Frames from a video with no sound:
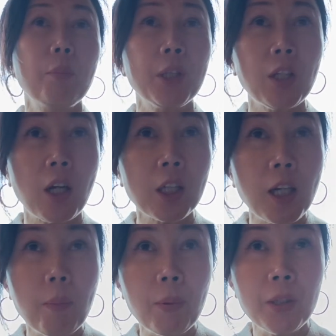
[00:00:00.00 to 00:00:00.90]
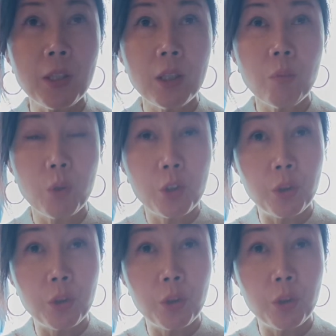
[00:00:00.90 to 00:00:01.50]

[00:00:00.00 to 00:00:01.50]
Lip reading: PR company would